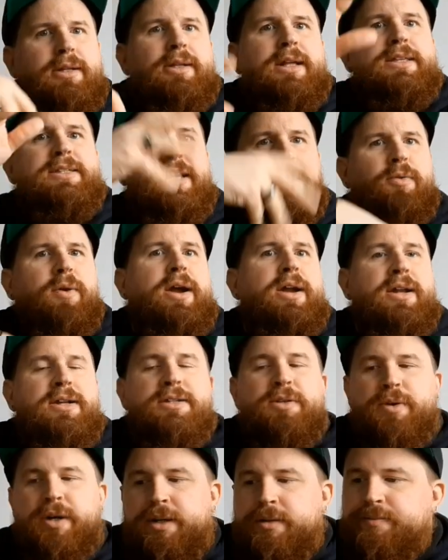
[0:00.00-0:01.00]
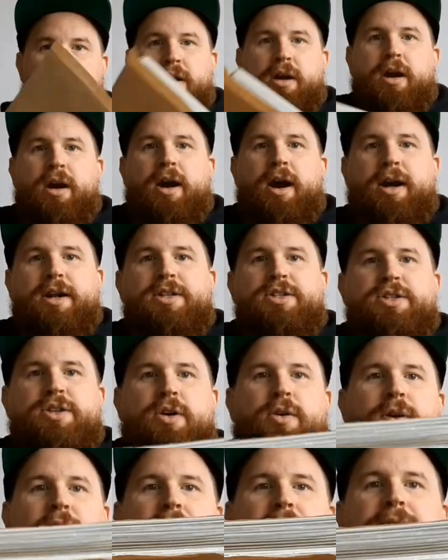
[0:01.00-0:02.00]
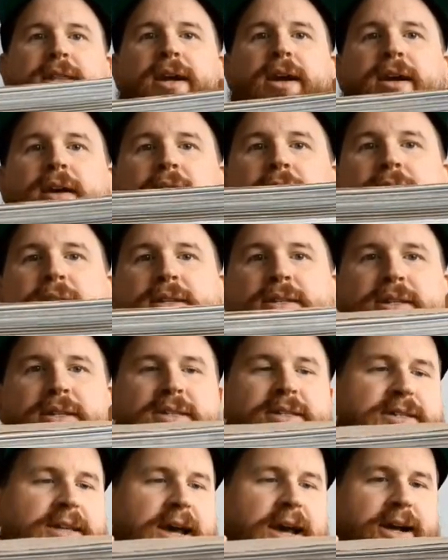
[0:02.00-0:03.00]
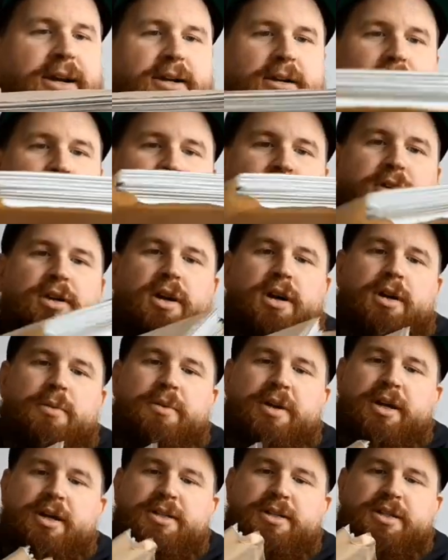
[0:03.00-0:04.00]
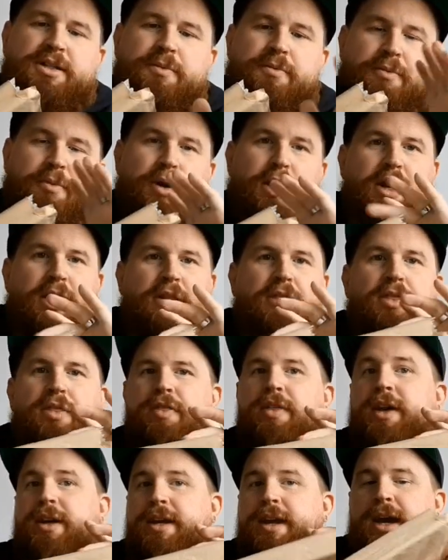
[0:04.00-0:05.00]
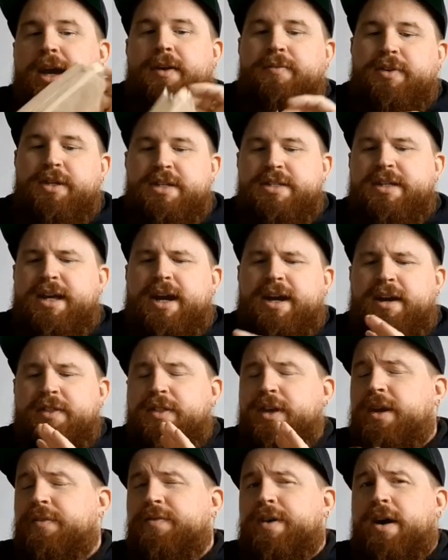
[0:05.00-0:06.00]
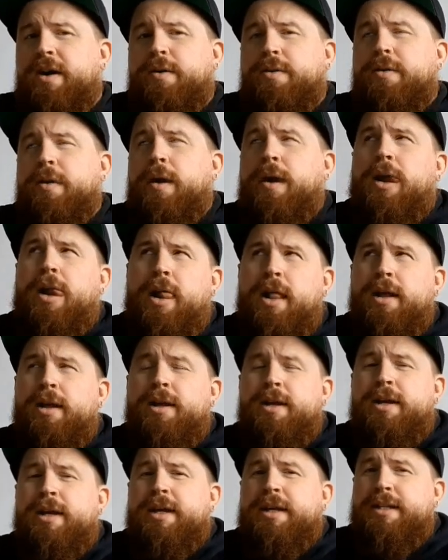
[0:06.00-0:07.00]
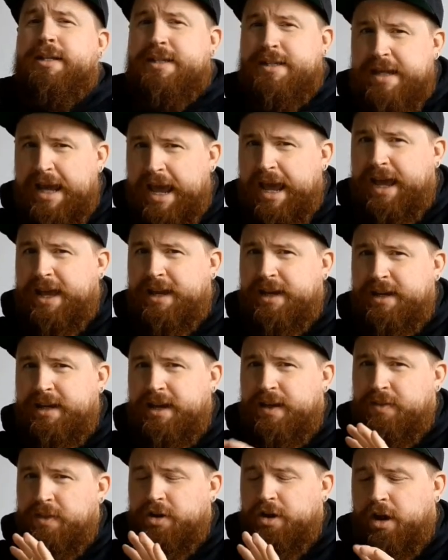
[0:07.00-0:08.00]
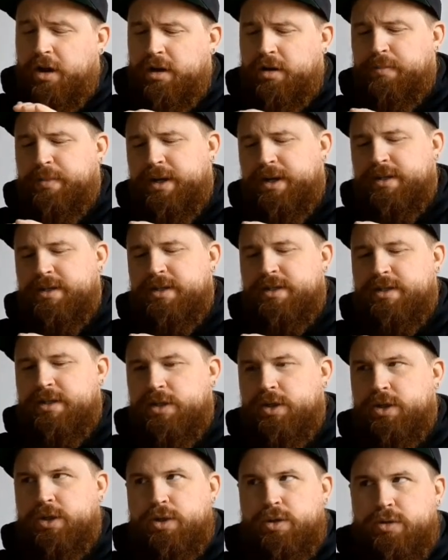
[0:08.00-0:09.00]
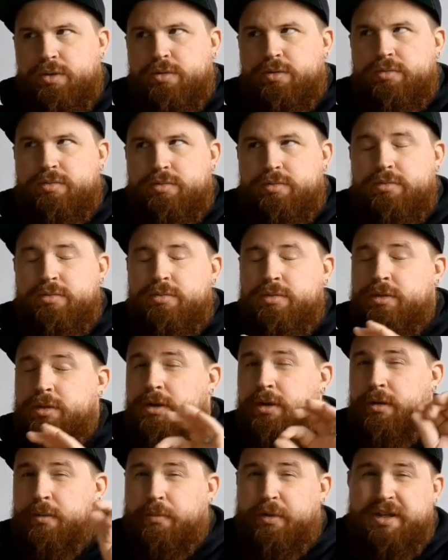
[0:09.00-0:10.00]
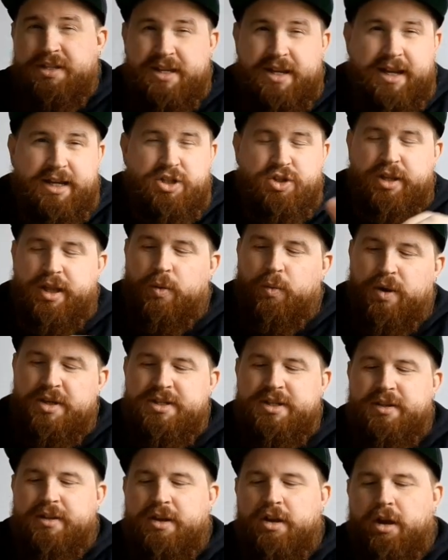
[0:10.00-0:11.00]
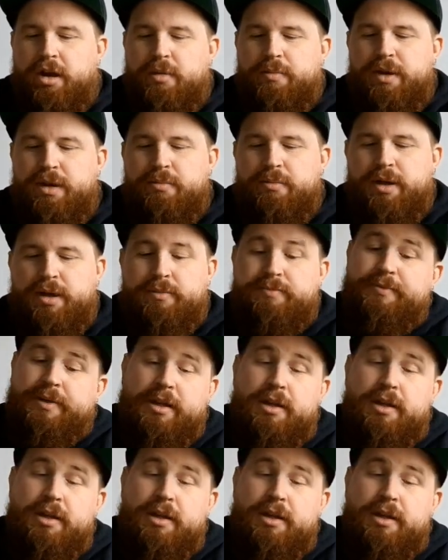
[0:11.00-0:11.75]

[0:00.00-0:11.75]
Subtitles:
let's get right into it. All right, so right there is the stack of comics. It's a pretty thick, hefty stack. I think I found 10 in the dollar bin, so plus an extra that wasn't in the dollar bin, but